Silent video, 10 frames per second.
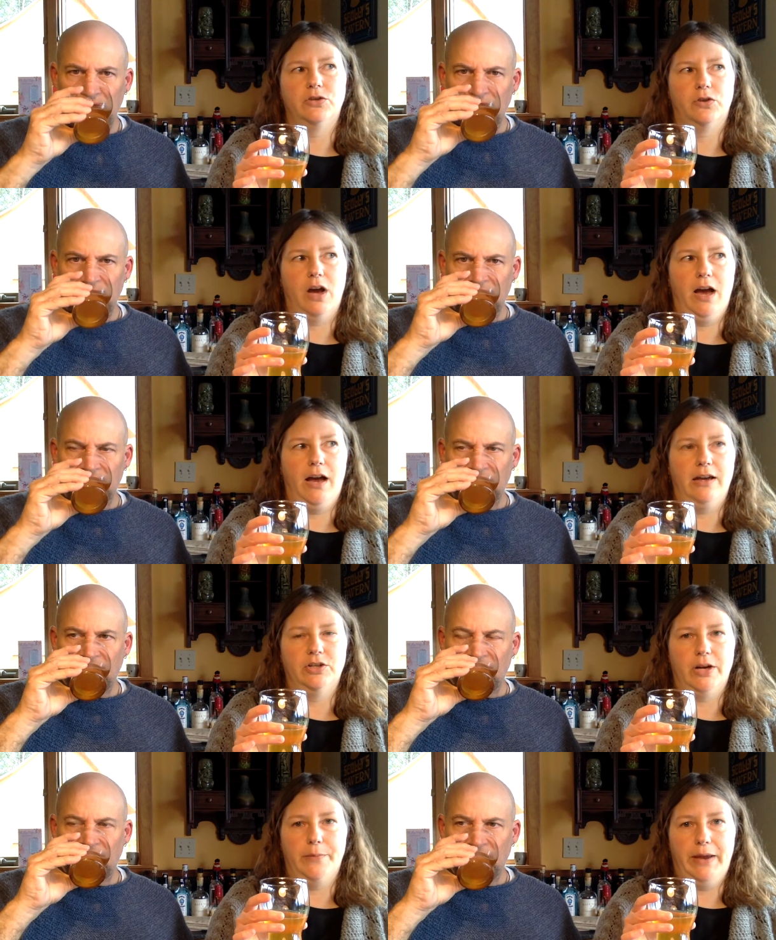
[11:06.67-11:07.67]
Speaker 1: dry
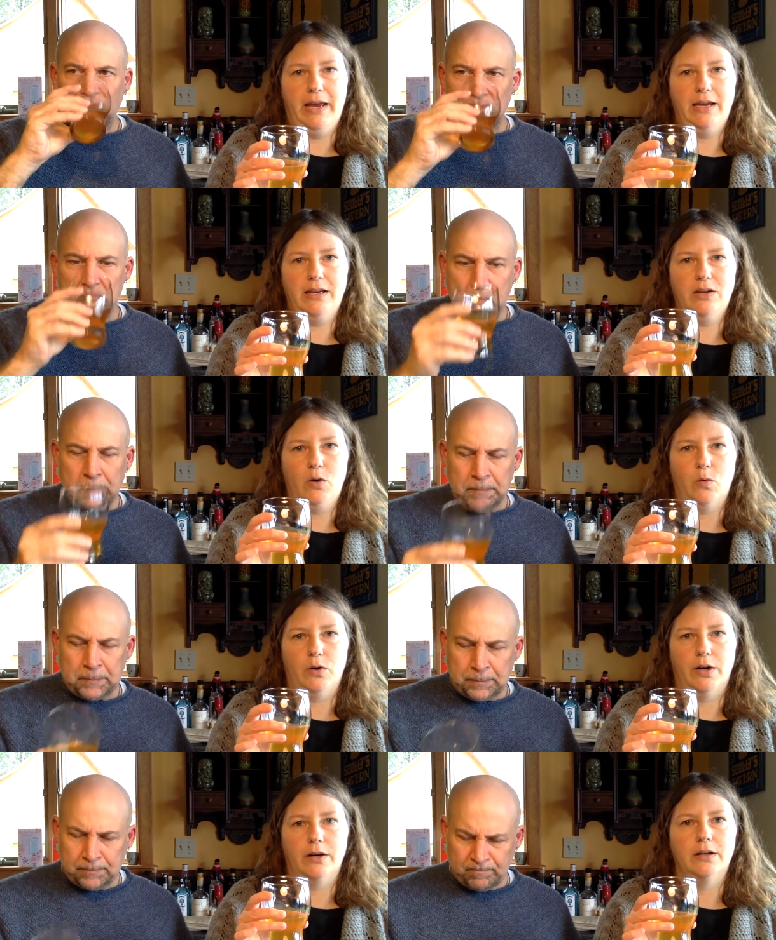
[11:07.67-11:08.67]
champagne
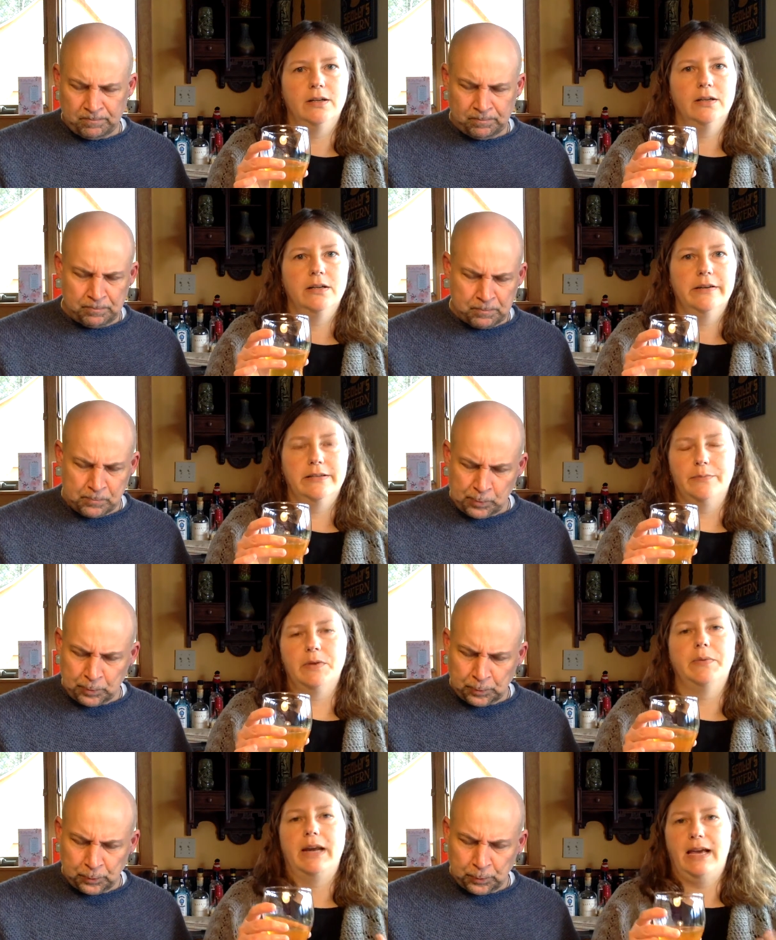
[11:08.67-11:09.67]
or
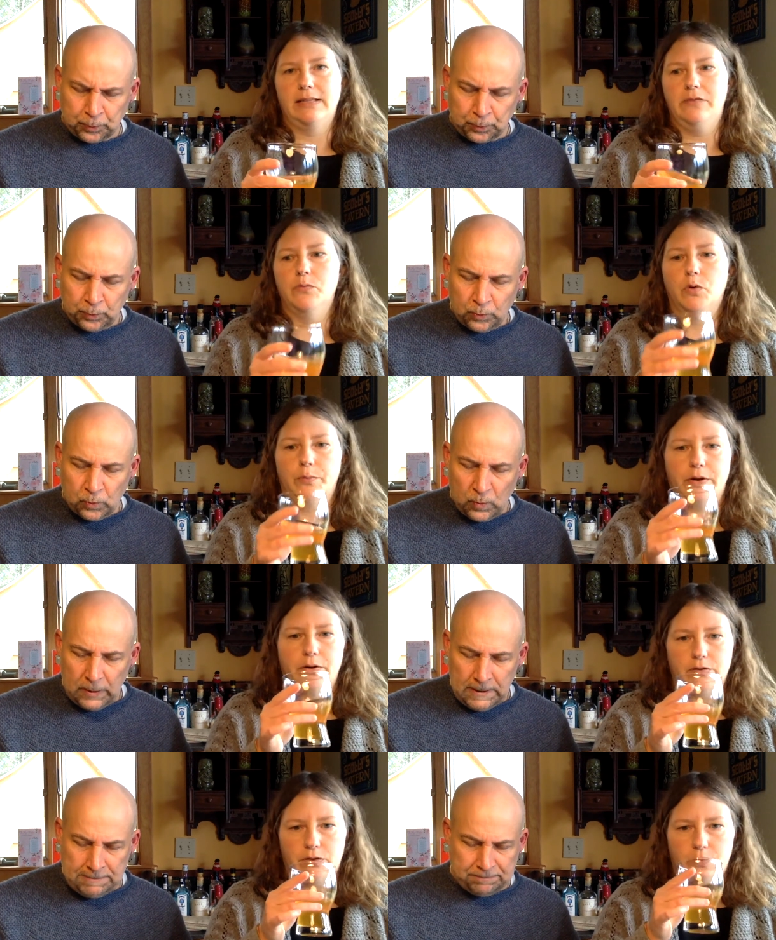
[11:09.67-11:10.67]
something, but it has even more
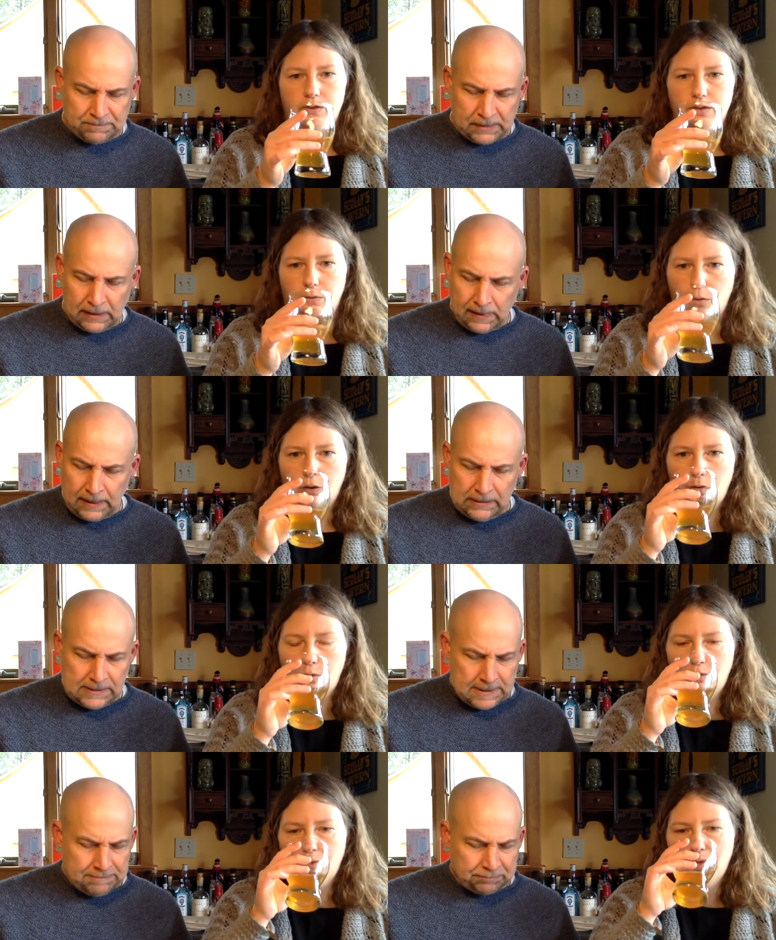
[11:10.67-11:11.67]
bitterness to it, too.
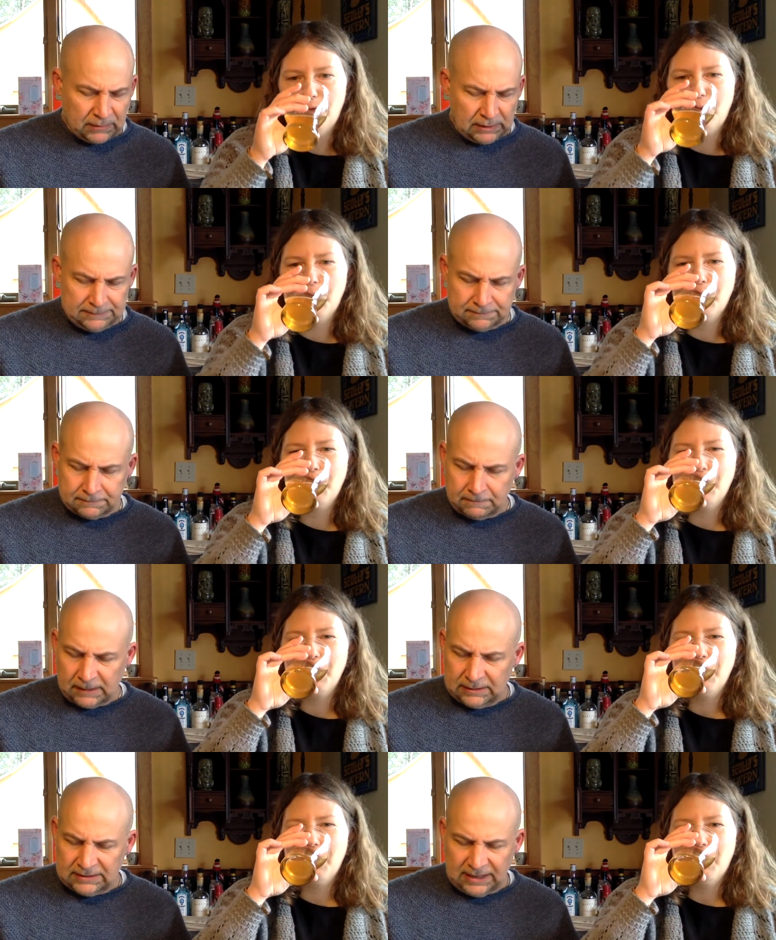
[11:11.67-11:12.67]

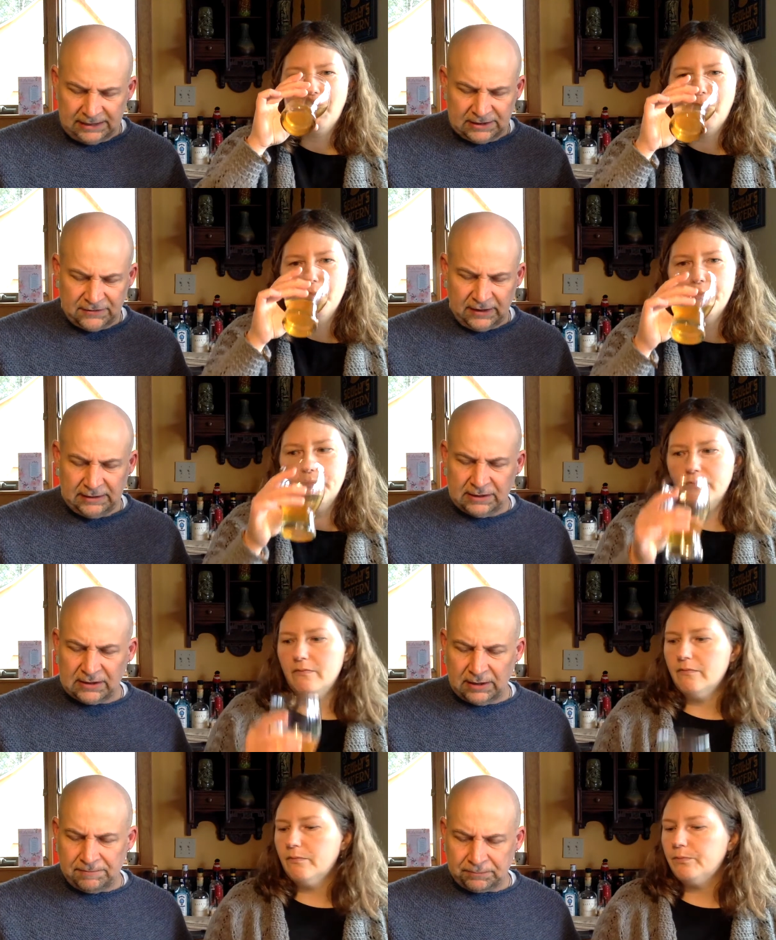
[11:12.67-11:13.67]
Speaker 2: See, I just find
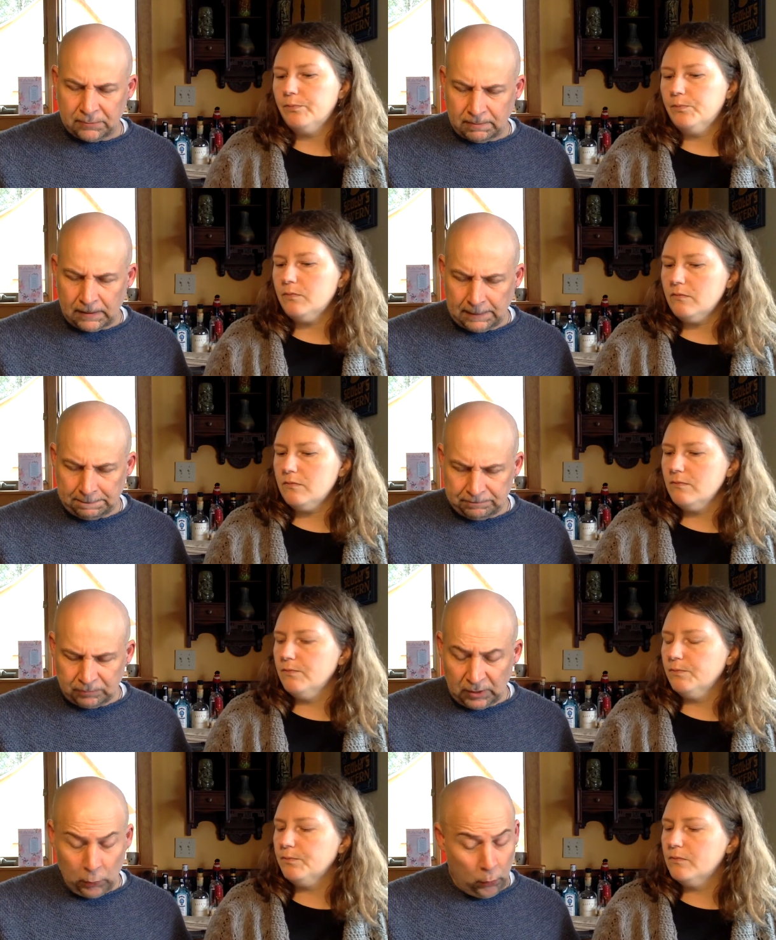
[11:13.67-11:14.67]
this, um,
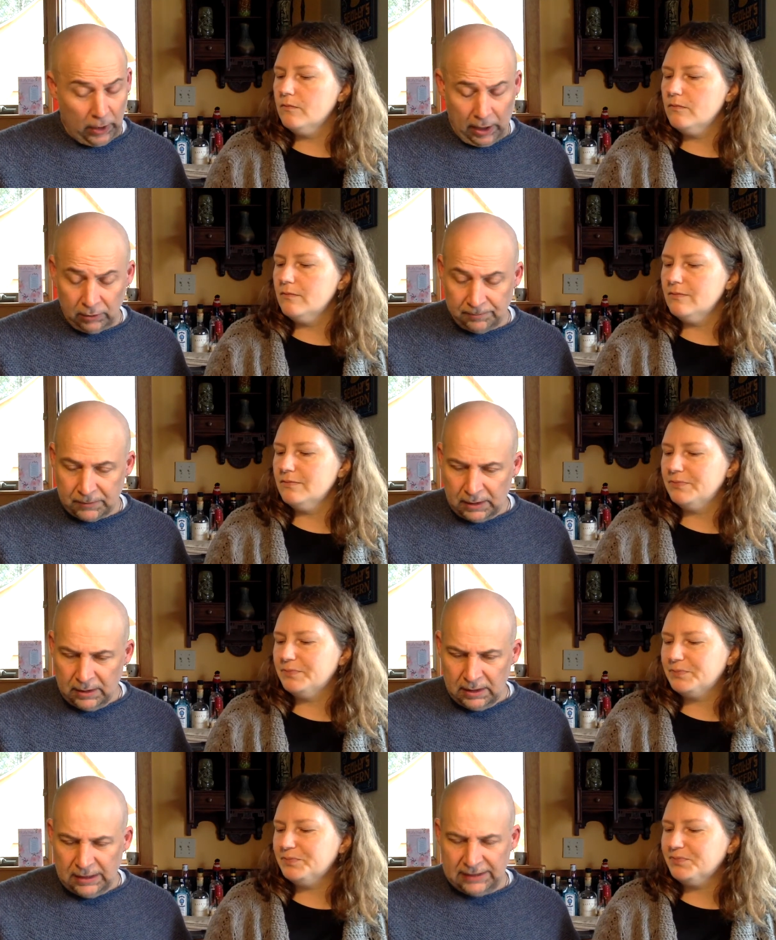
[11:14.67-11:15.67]
wow,
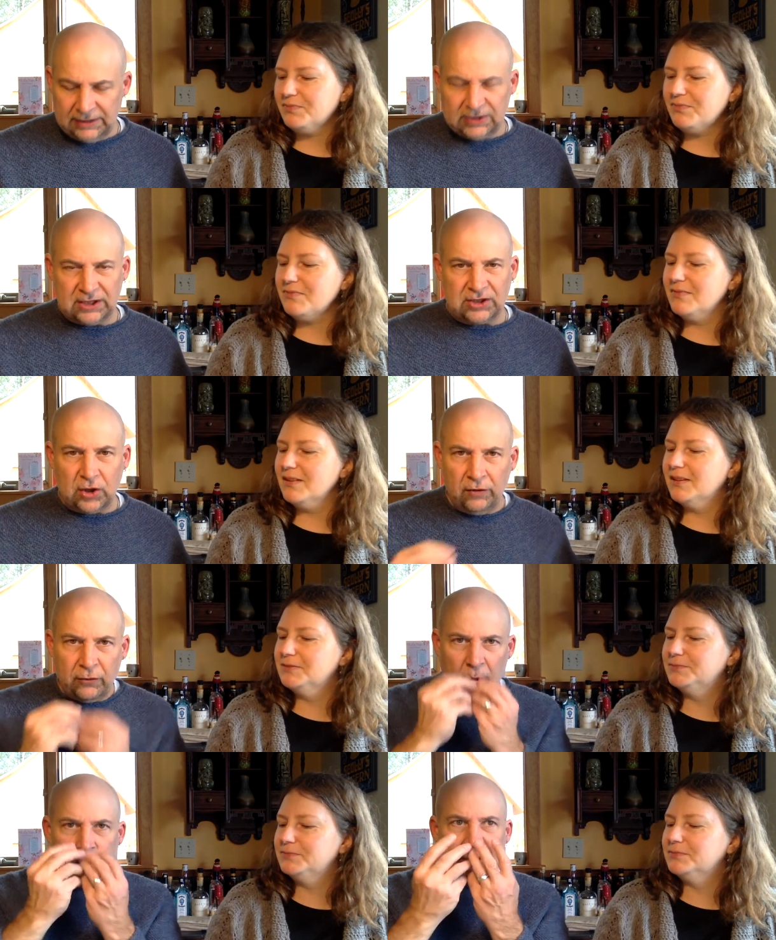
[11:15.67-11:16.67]
it is just
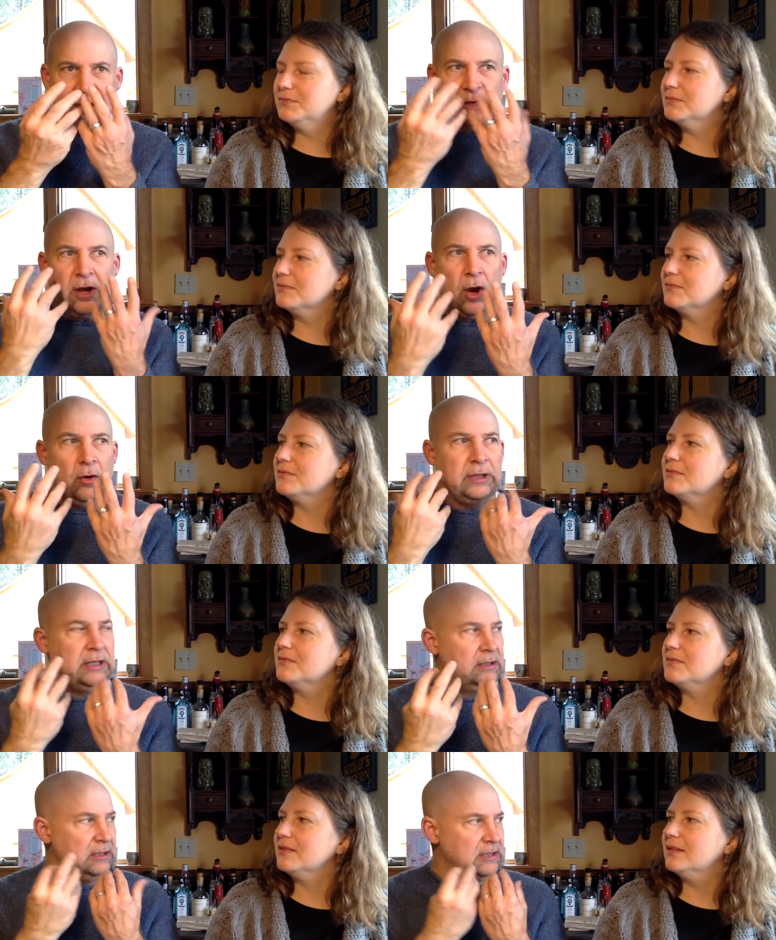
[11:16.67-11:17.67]
overwhelmingly
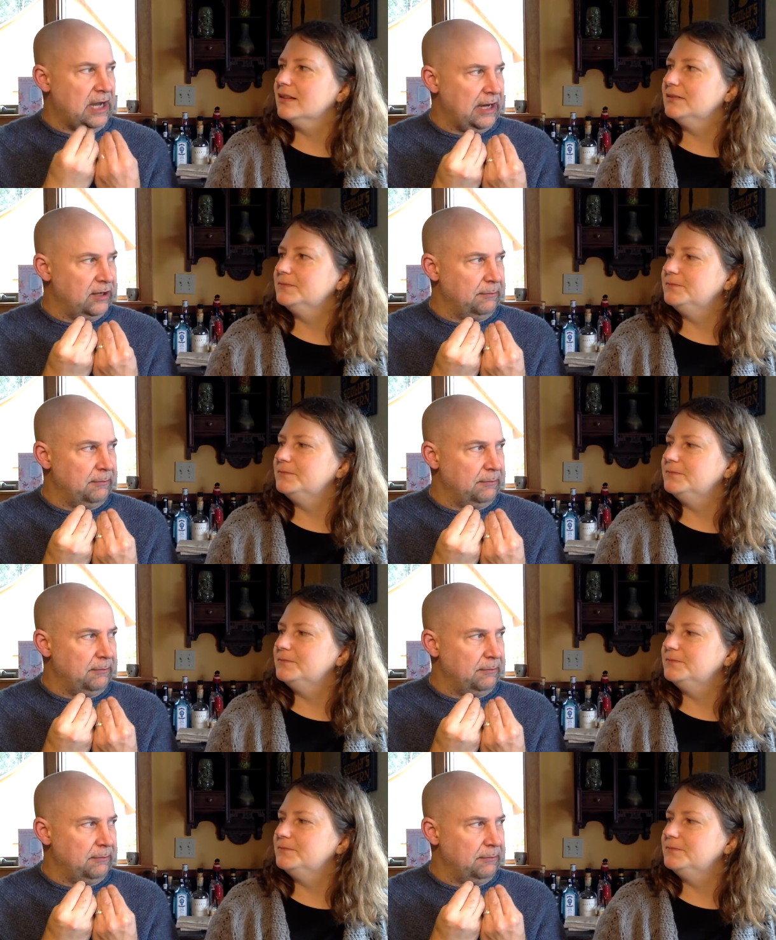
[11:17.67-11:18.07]
coating the entire